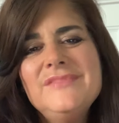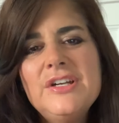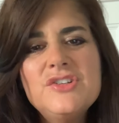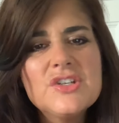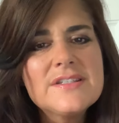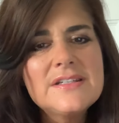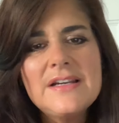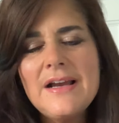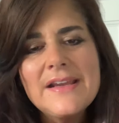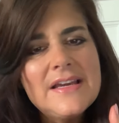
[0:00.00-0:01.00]
just,
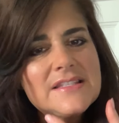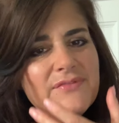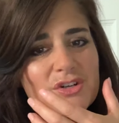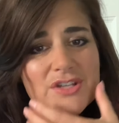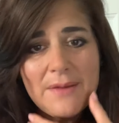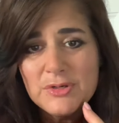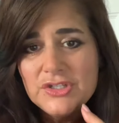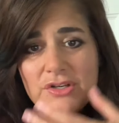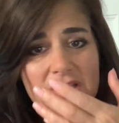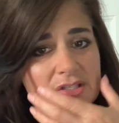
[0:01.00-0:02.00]
I guess, if there's
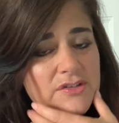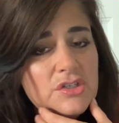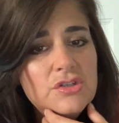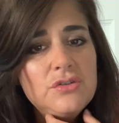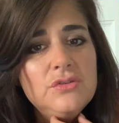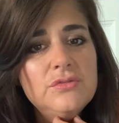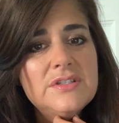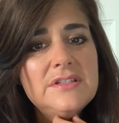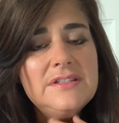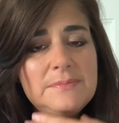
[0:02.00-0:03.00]
opportunities to
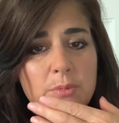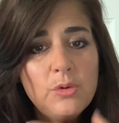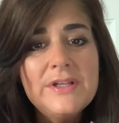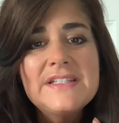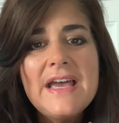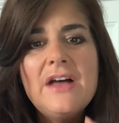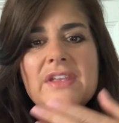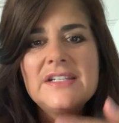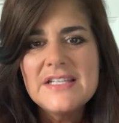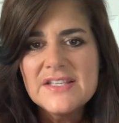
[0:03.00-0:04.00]
pull it down,
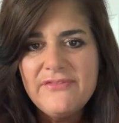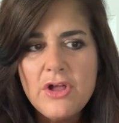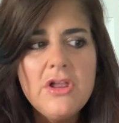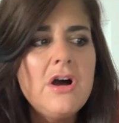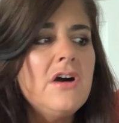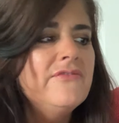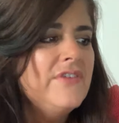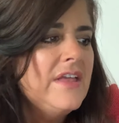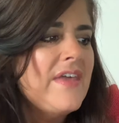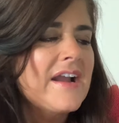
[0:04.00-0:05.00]
that it doesn't fall off
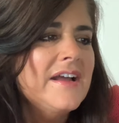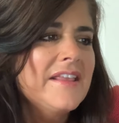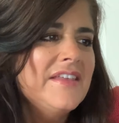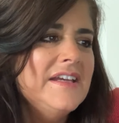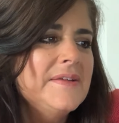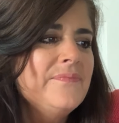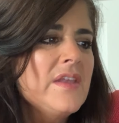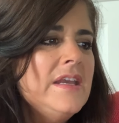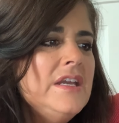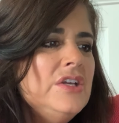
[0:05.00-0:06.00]
and that kind of thing.
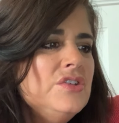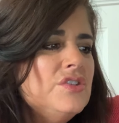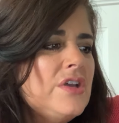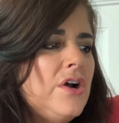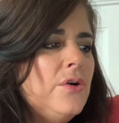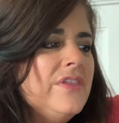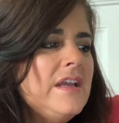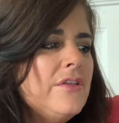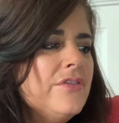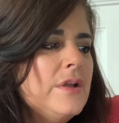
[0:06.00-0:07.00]
So the
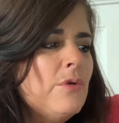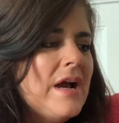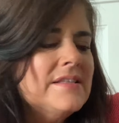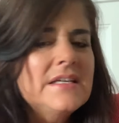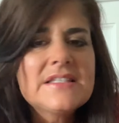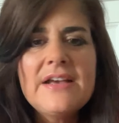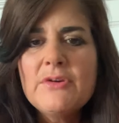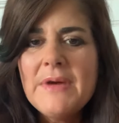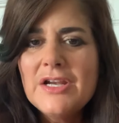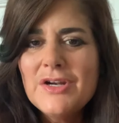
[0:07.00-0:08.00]
other thing we're asking is
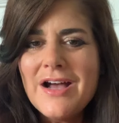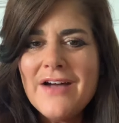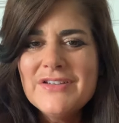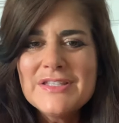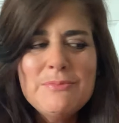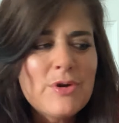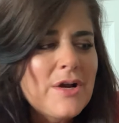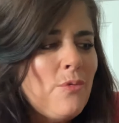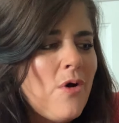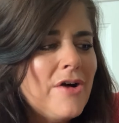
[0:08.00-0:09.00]
everybody to obviously bring
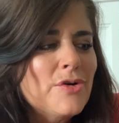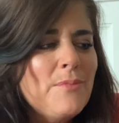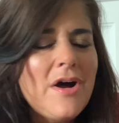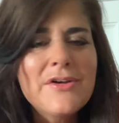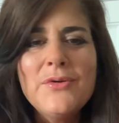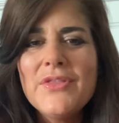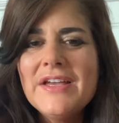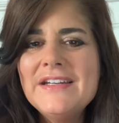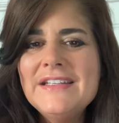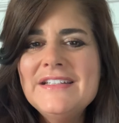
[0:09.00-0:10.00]
a water bottle
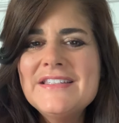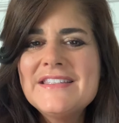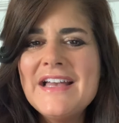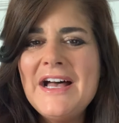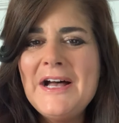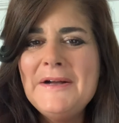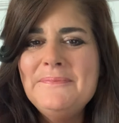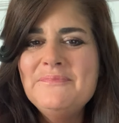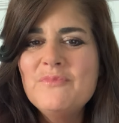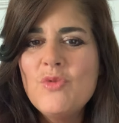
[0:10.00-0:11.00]
that is
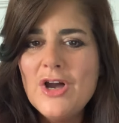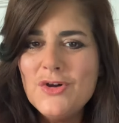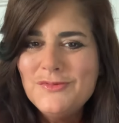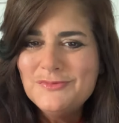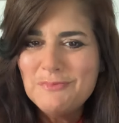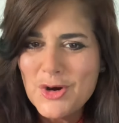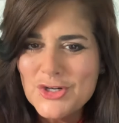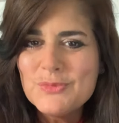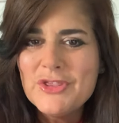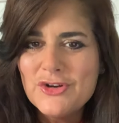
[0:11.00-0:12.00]
well
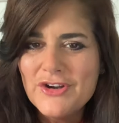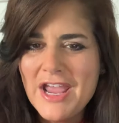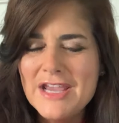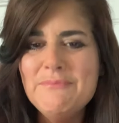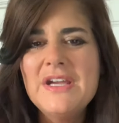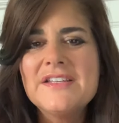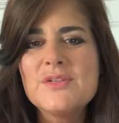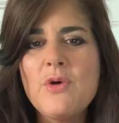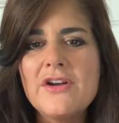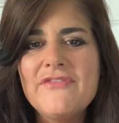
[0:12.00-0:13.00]
marked with your name, because
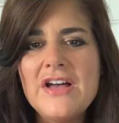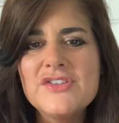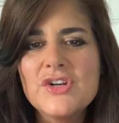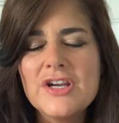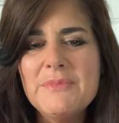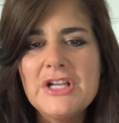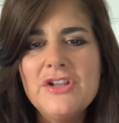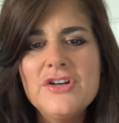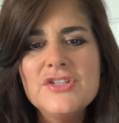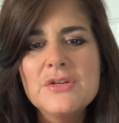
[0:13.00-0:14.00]
the water fountains are going to be
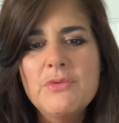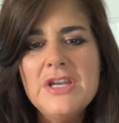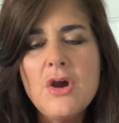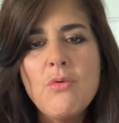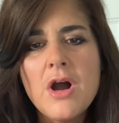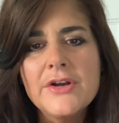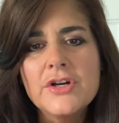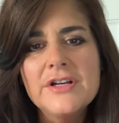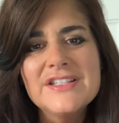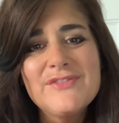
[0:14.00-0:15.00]
closed, and we know
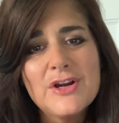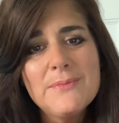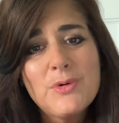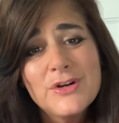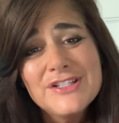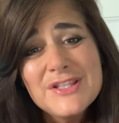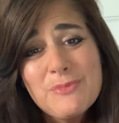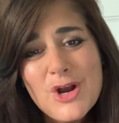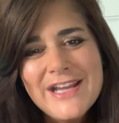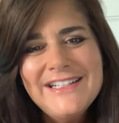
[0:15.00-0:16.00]
water is very important to the
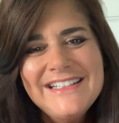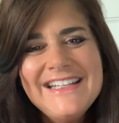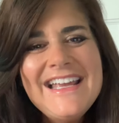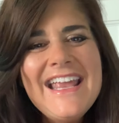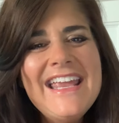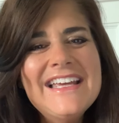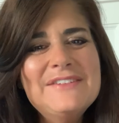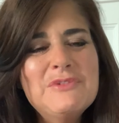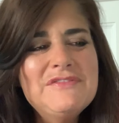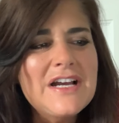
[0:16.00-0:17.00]
brain,
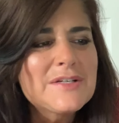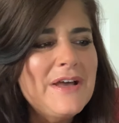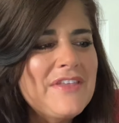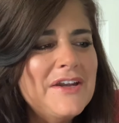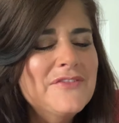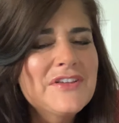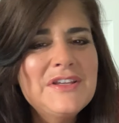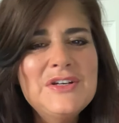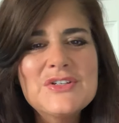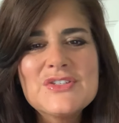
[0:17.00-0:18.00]
and we've talked about that over the
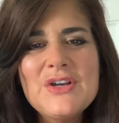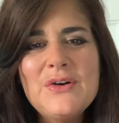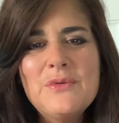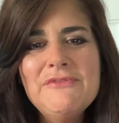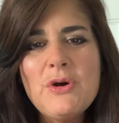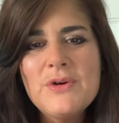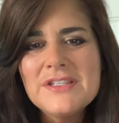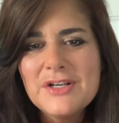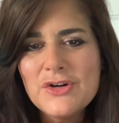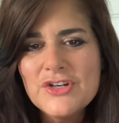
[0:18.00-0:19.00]
years. So we've always
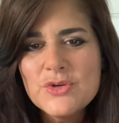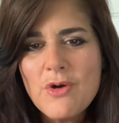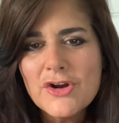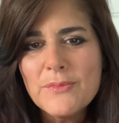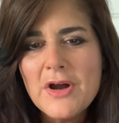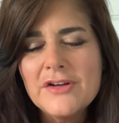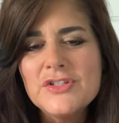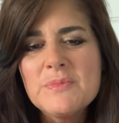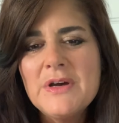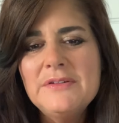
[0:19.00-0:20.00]
encouraged water
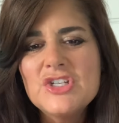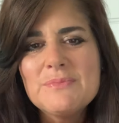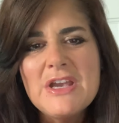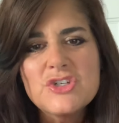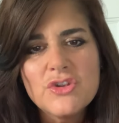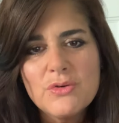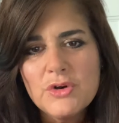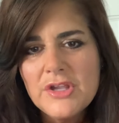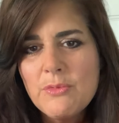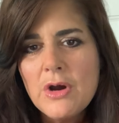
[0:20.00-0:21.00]
bottles, but just make sure they're
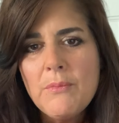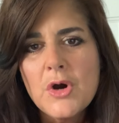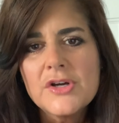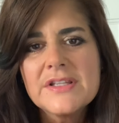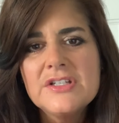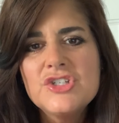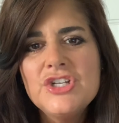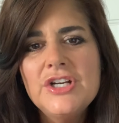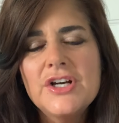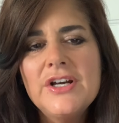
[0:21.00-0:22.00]
really well marked this
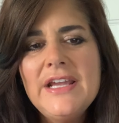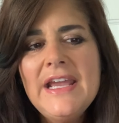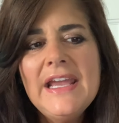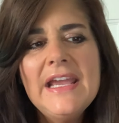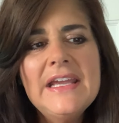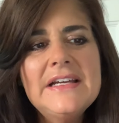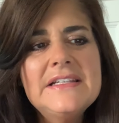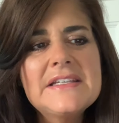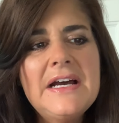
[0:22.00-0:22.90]
year, and